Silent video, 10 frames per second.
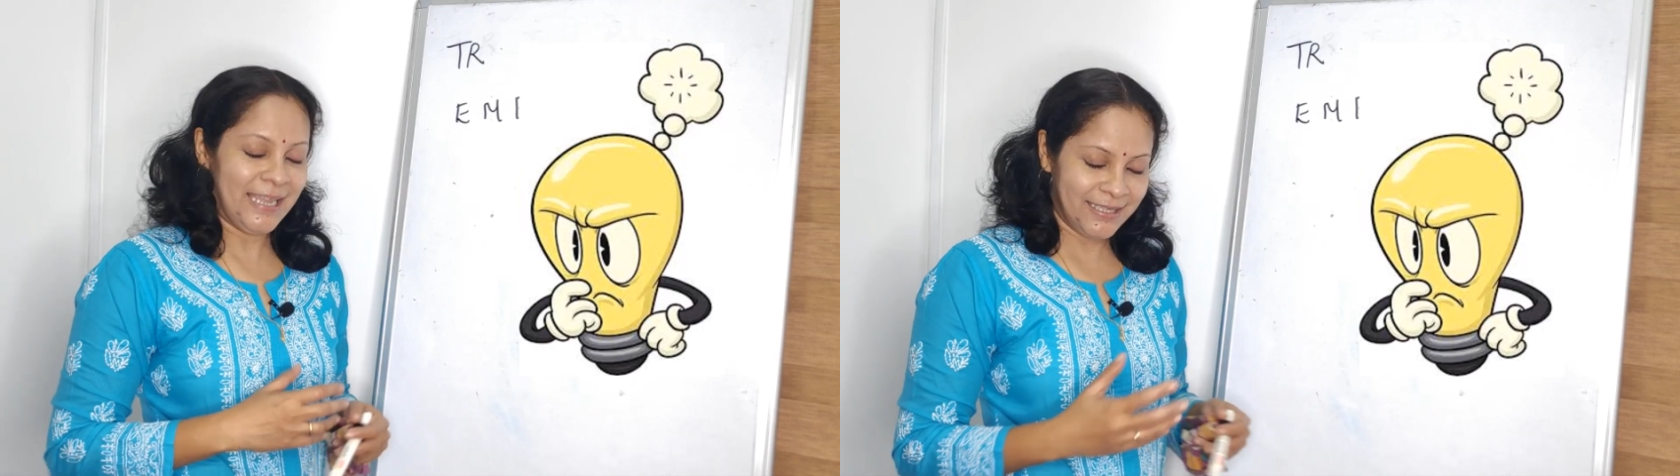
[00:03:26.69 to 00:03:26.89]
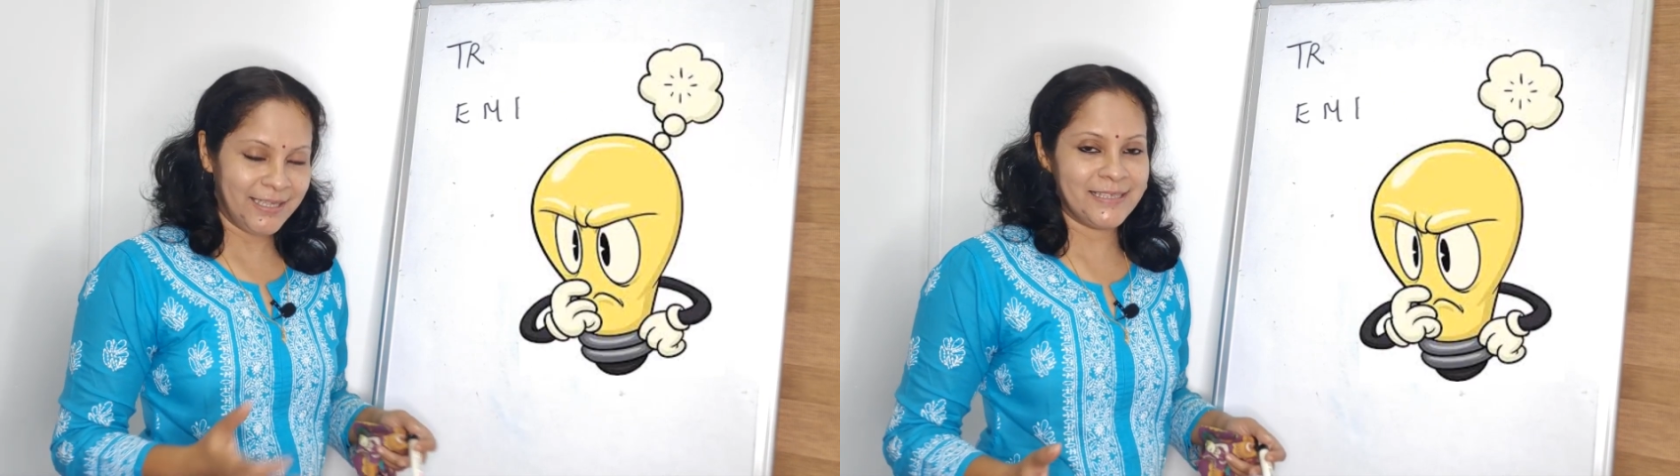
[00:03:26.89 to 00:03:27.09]

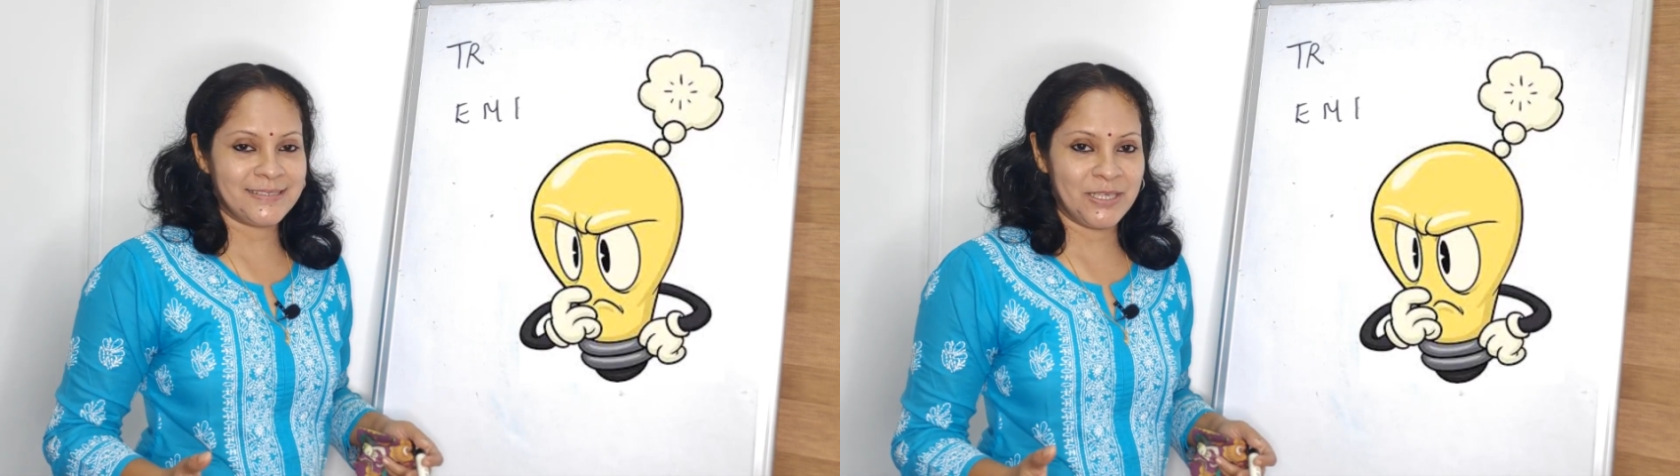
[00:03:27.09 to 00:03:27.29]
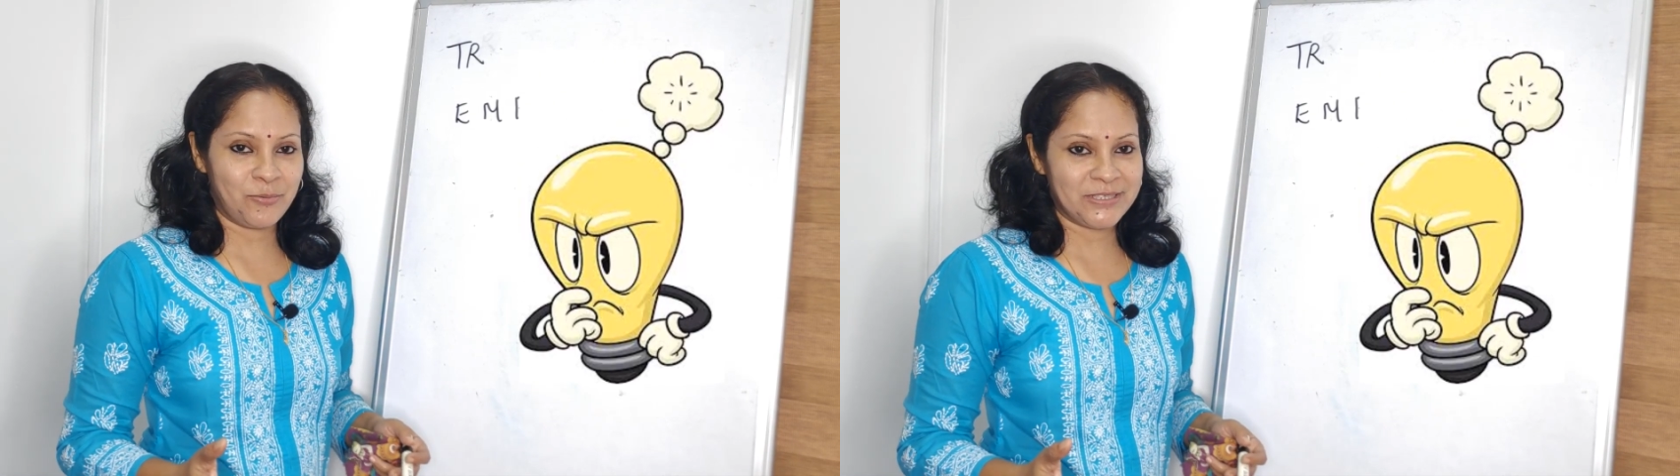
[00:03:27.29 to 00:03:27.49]
any
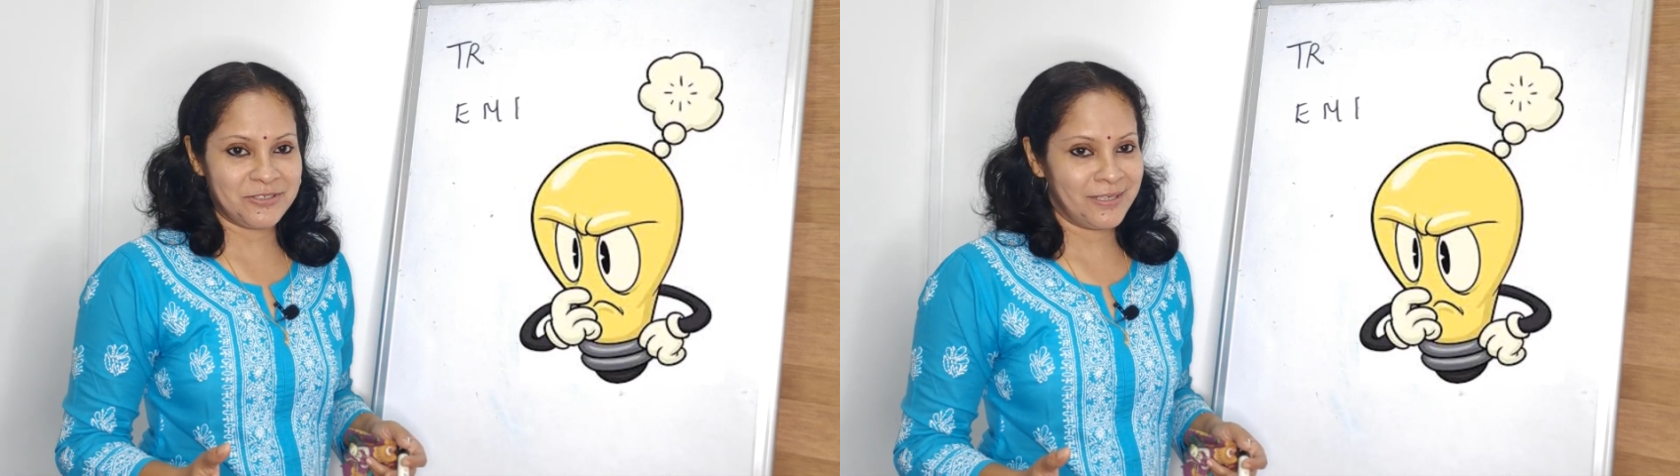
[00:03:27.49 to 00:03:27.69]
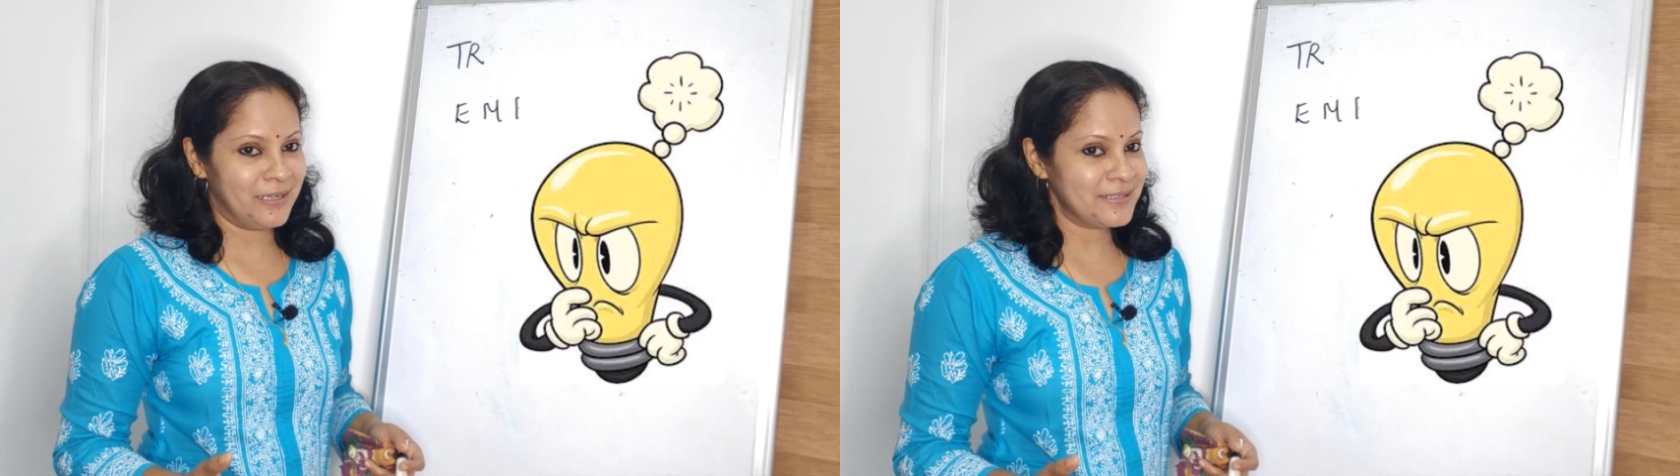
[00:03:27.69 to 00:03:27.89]
essay
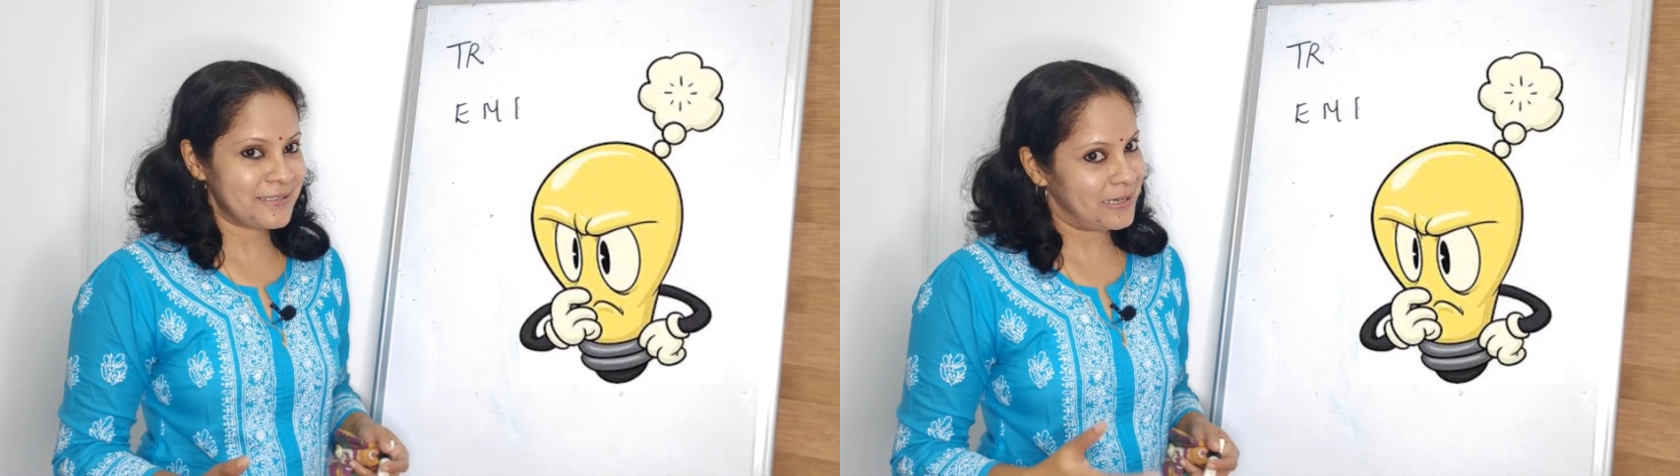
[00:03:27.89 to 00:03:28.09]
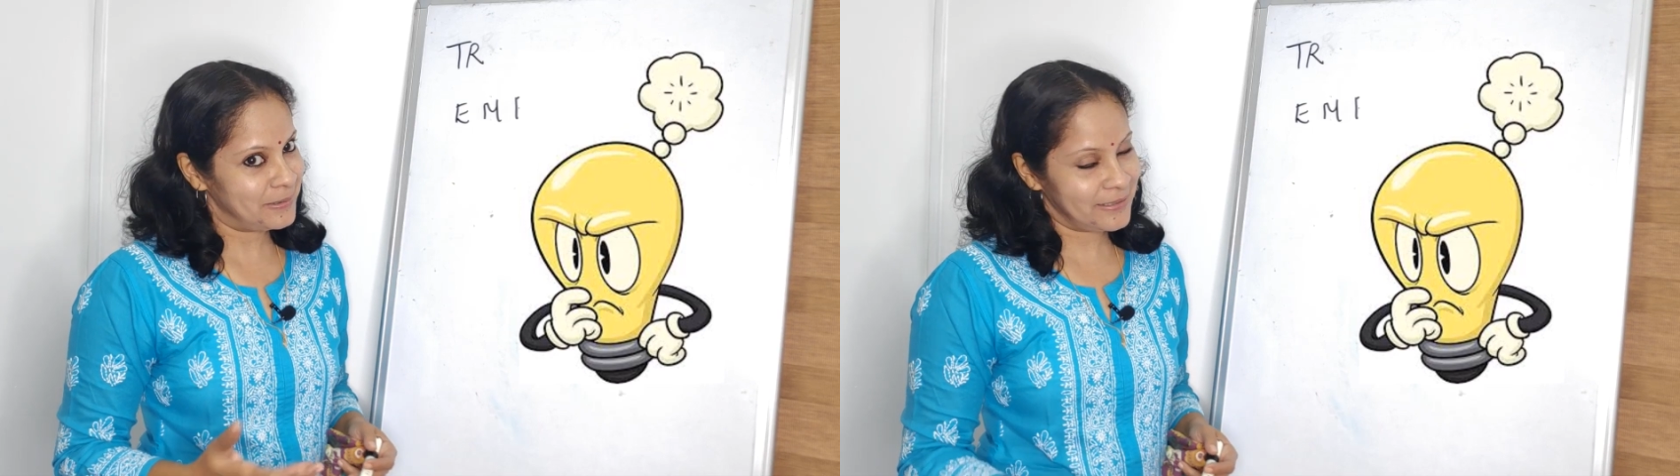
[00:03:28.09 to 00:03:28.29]
question
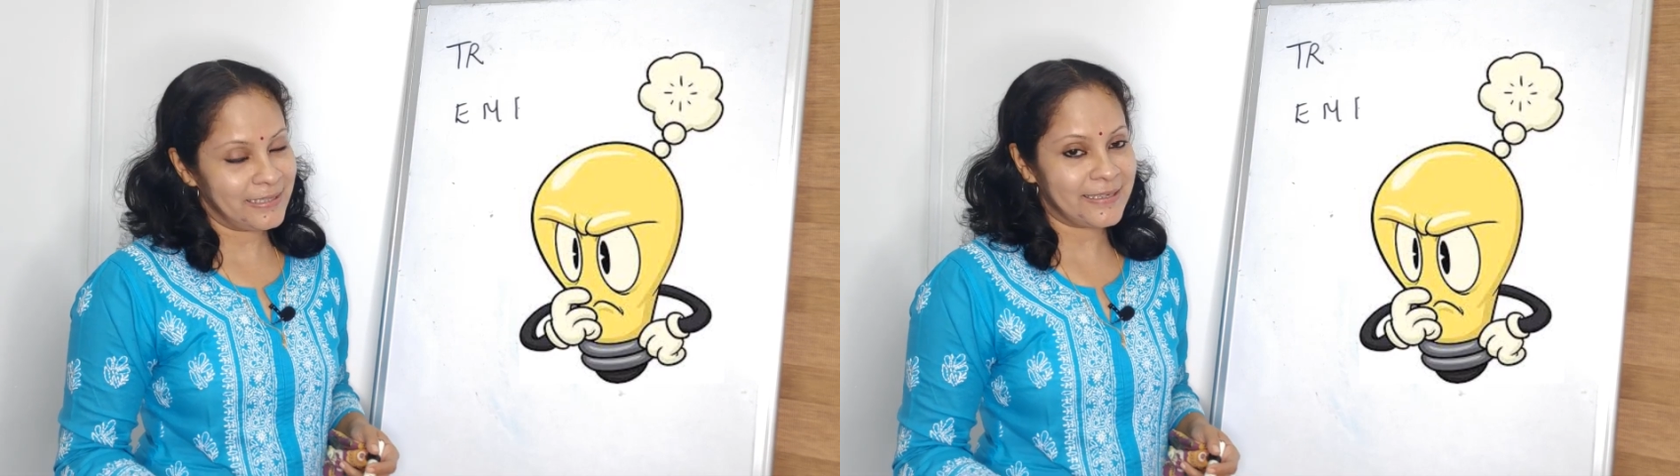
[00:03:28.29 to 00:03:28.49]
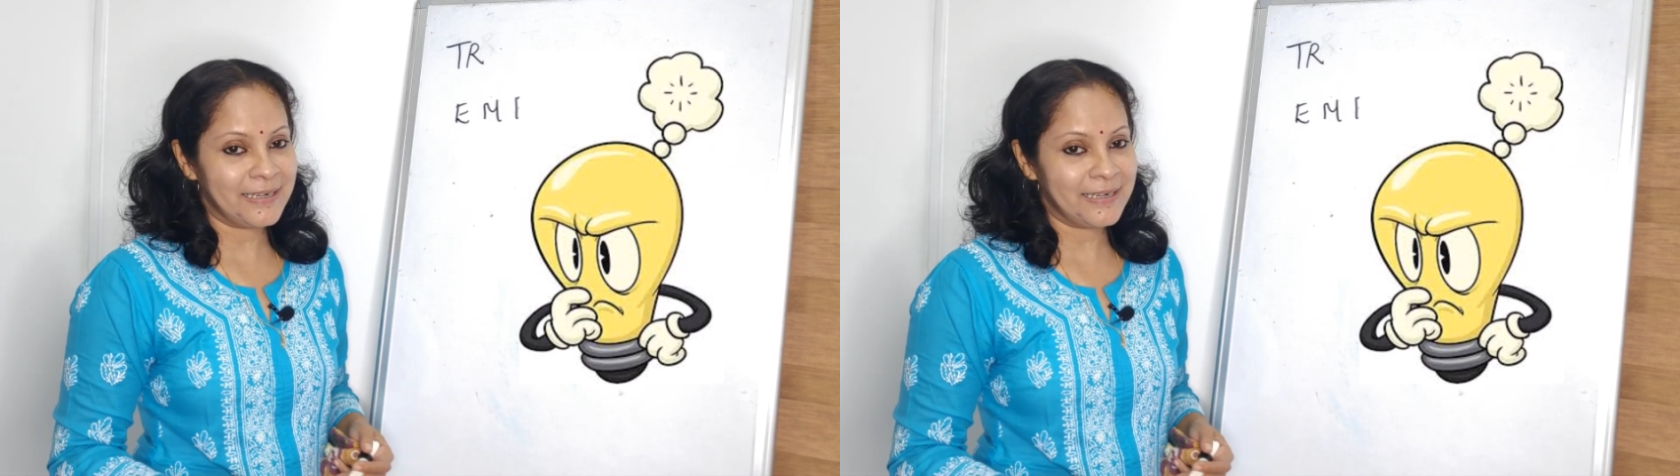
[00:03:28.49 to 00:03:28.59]
that